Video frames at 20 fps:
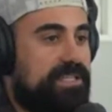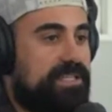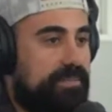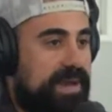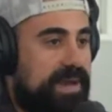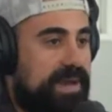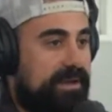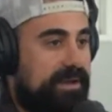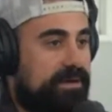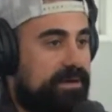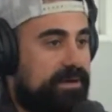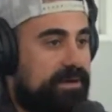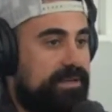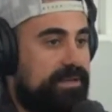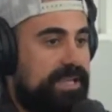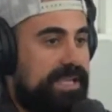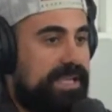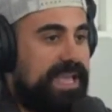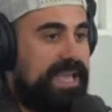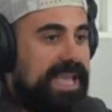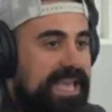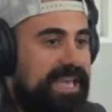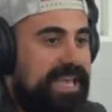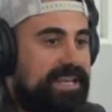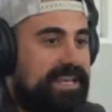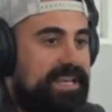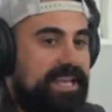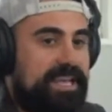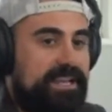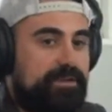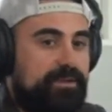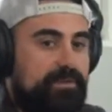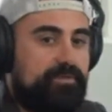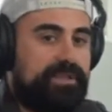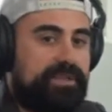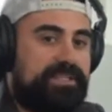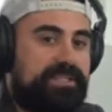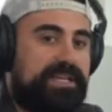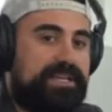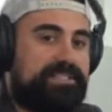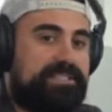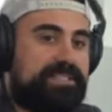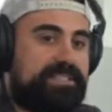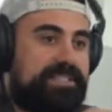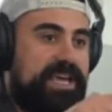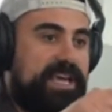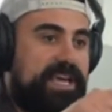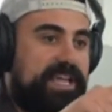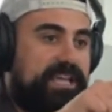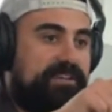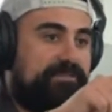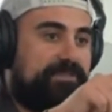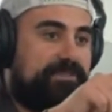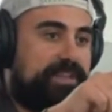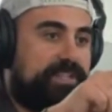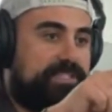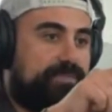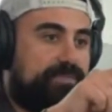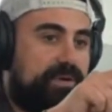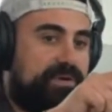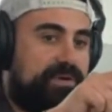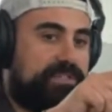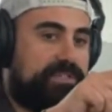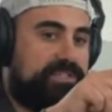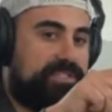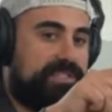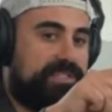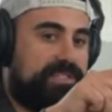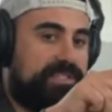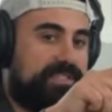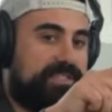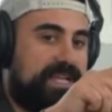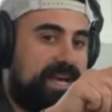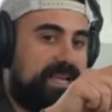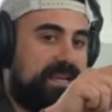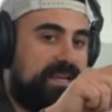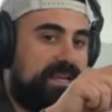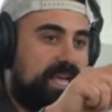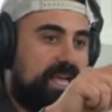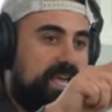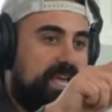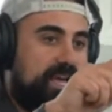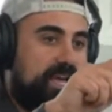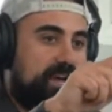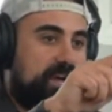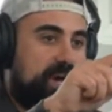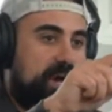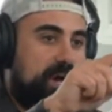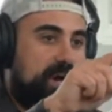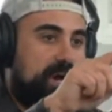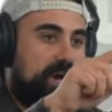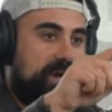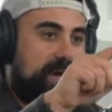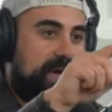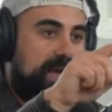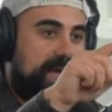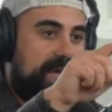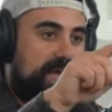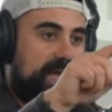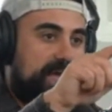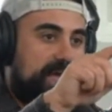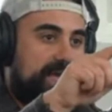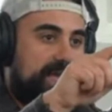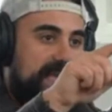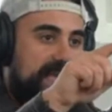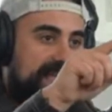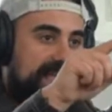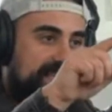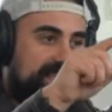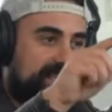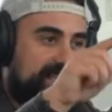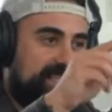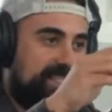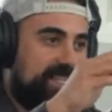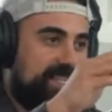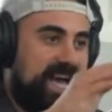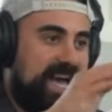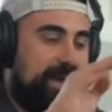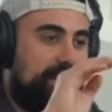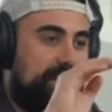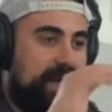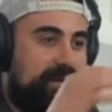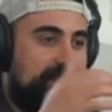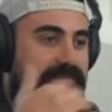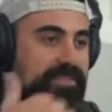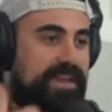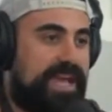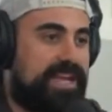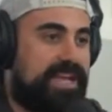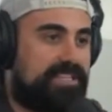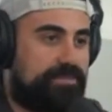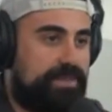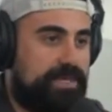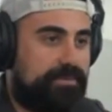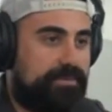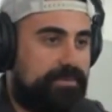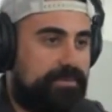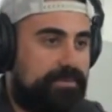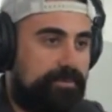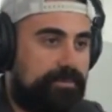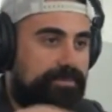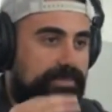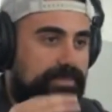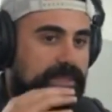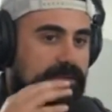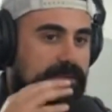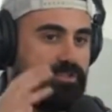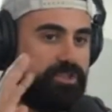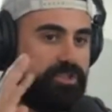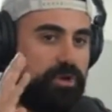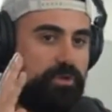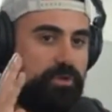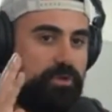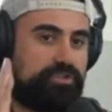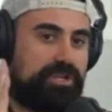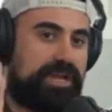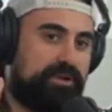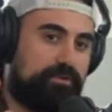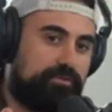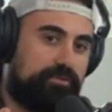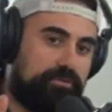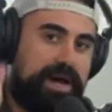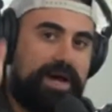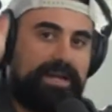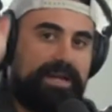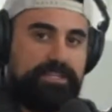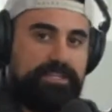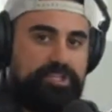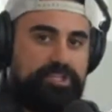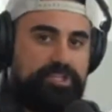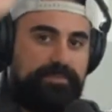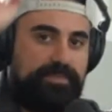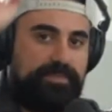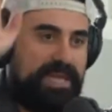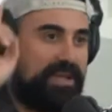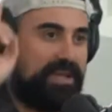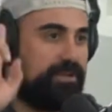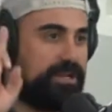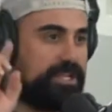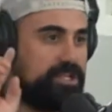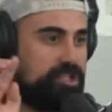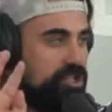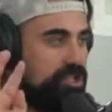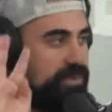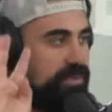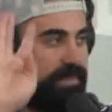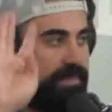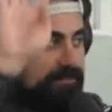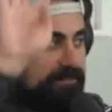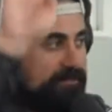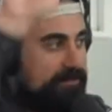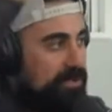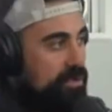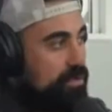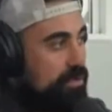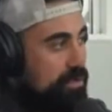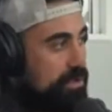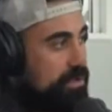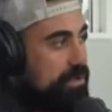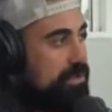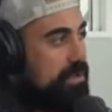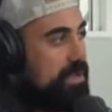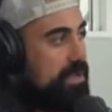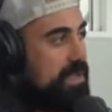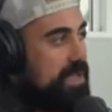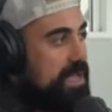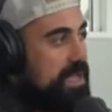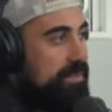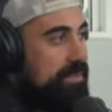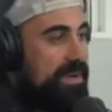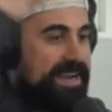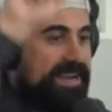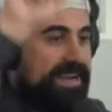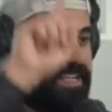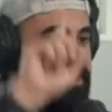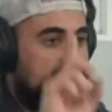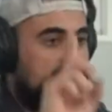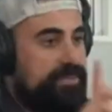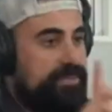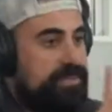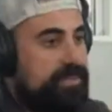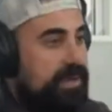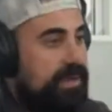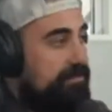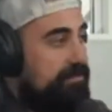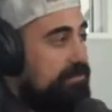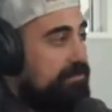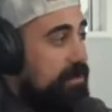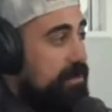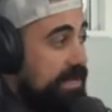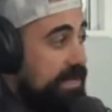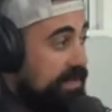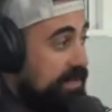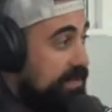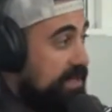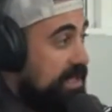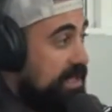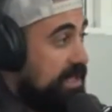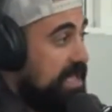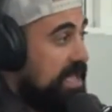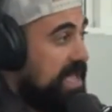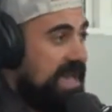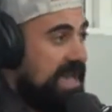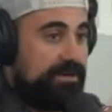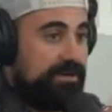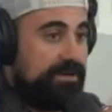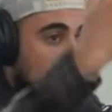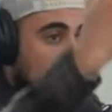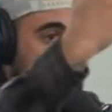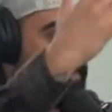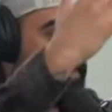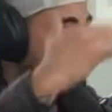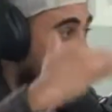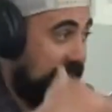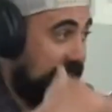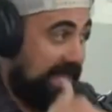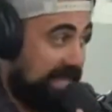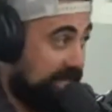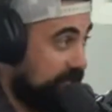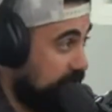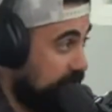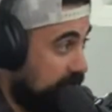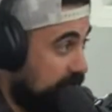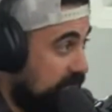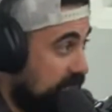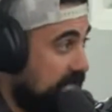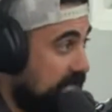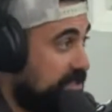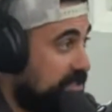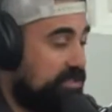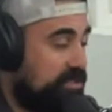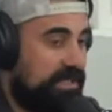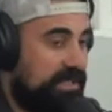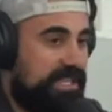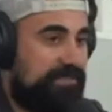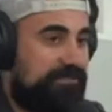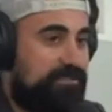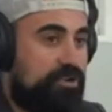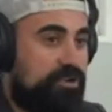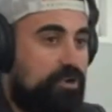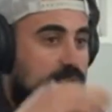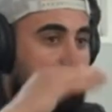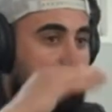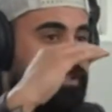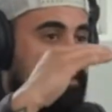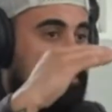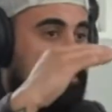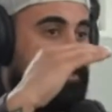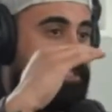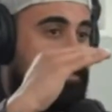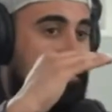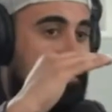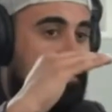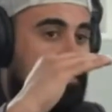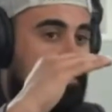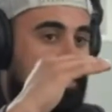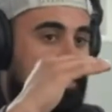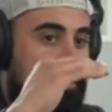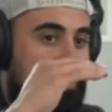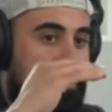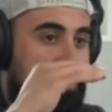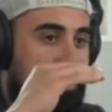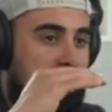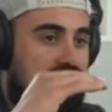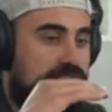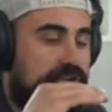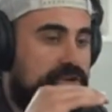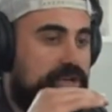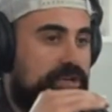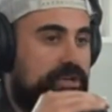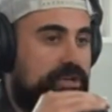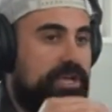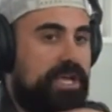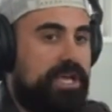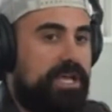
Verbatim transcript: the pattern and and realizing that if this person is not, uh, at least, not, I, I don't even ask people don't try to rocket ship me. I don't need you to be my fuel. No. But I need you to be my friend. Yep. I don't need you to be an anchor. So like if you're holding still and and your